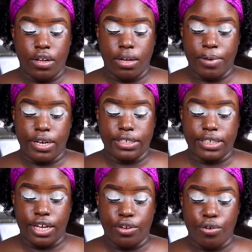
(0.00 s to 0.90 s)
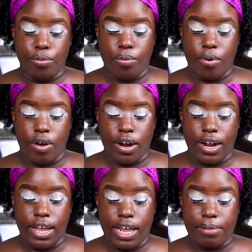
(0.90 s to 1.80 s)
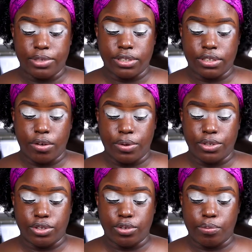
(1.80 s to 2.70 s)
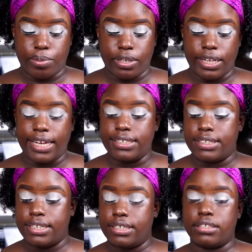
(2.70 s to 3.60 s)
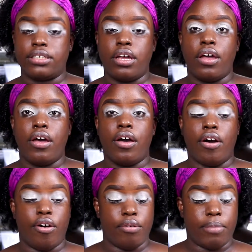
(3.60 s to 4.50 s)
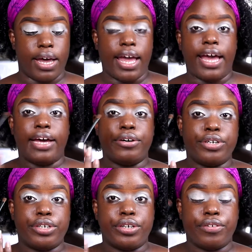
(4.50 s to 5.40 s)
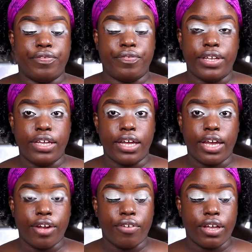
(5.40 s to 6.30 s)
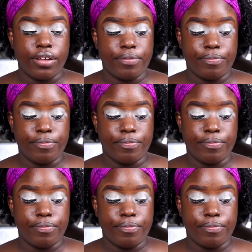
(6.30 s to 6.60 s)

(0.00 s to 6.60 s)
I'm going to take Noir and I'm just going to place it on my outer V area.